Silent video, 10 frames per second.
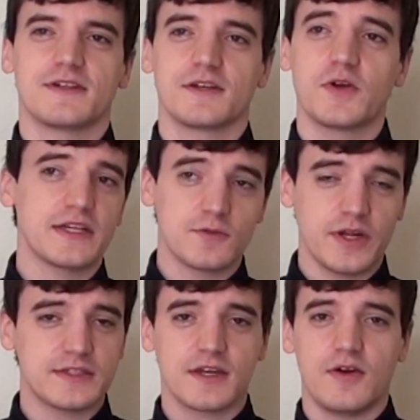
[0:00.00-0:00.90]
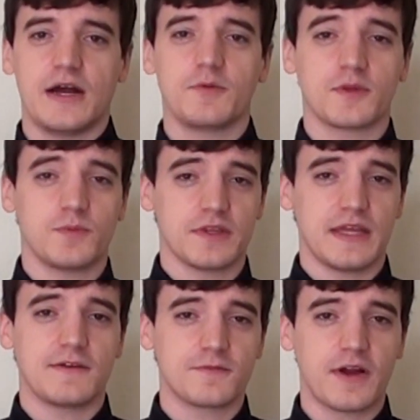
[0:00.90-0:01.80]
Great to go out with
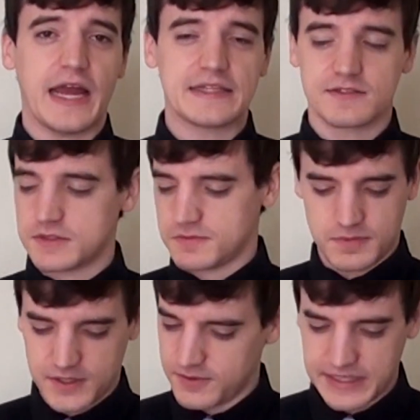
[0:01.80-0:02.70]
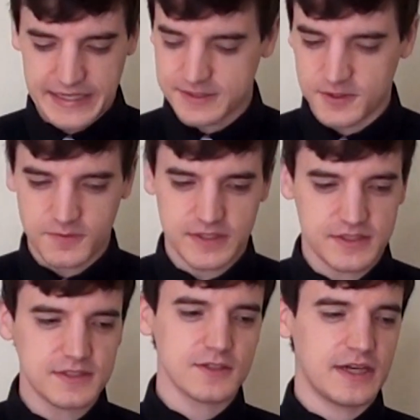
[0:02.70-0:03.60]
like friends, dates, girlfriends.
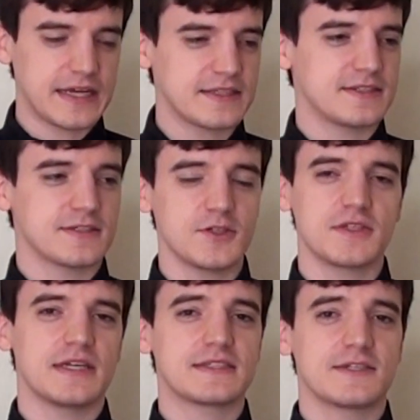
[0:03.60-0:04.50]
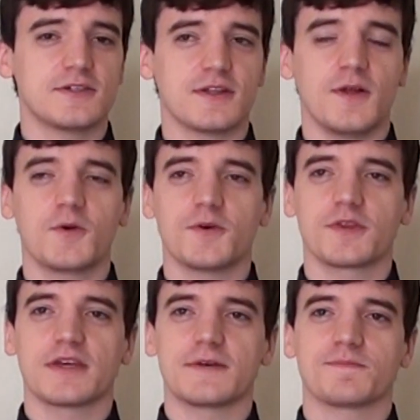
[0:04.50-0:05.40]
It's a good local
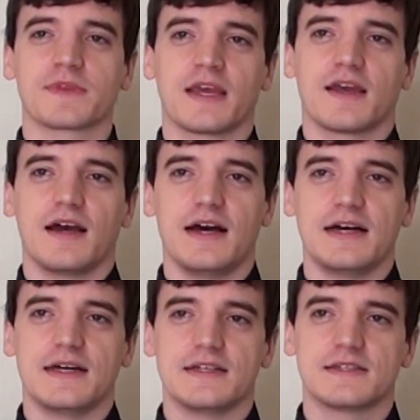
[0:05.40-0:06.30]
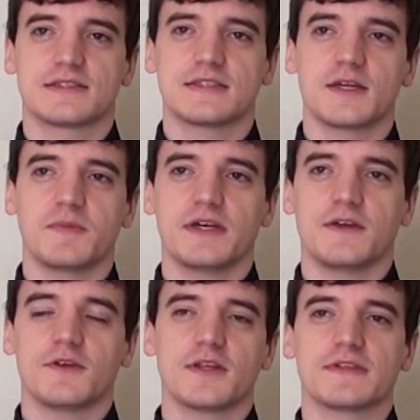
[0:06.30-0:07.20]
thing. Cinema,
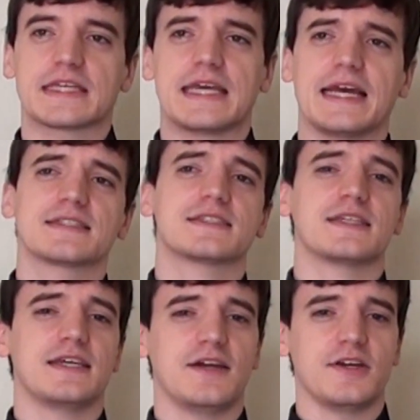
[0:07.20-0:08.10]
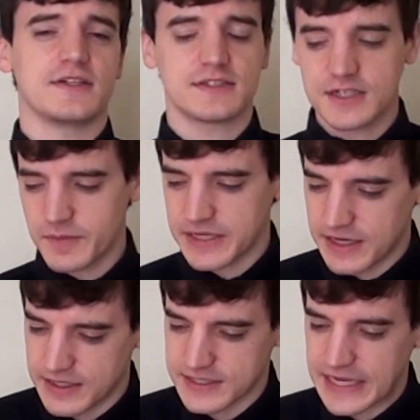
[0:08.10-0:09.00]
if you live in the Kansas City area, Cinema
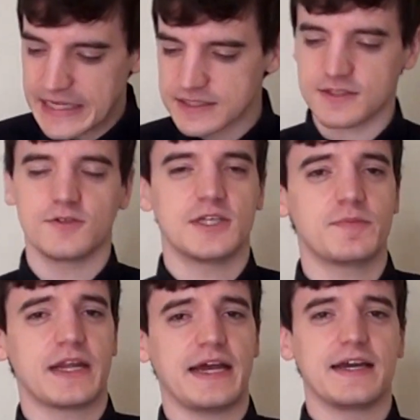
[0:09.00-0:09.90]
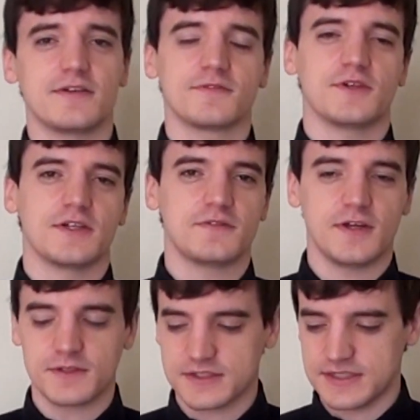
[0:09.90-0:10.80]
Con Queso. Keep an eye out for it if you
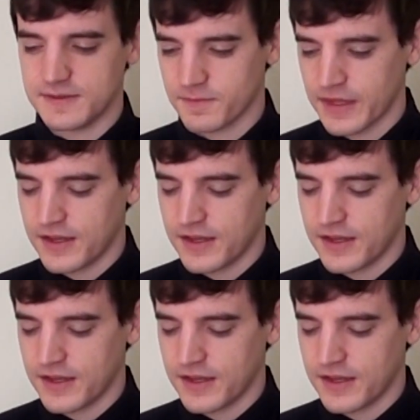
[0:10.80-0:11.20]
ever see it.